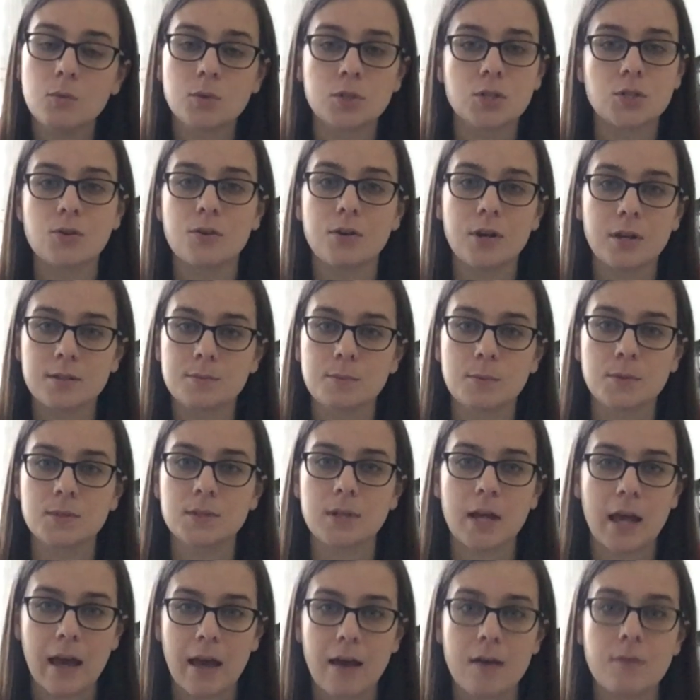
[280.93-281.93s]
which they're not supposed
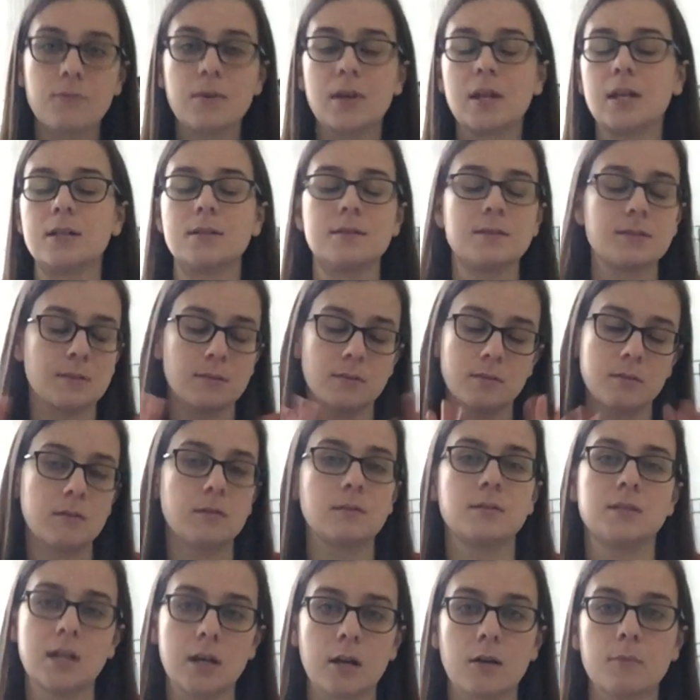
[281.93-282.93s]
to have, and it's
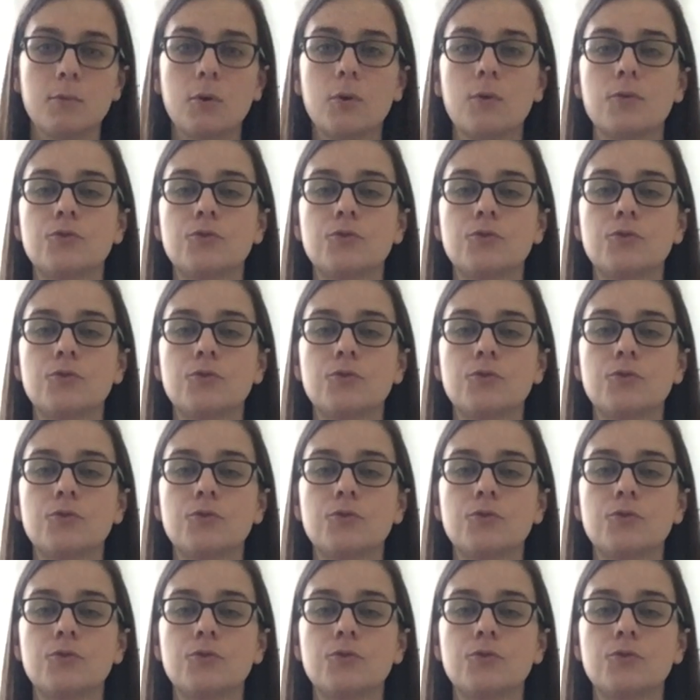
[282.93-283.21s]
terrible.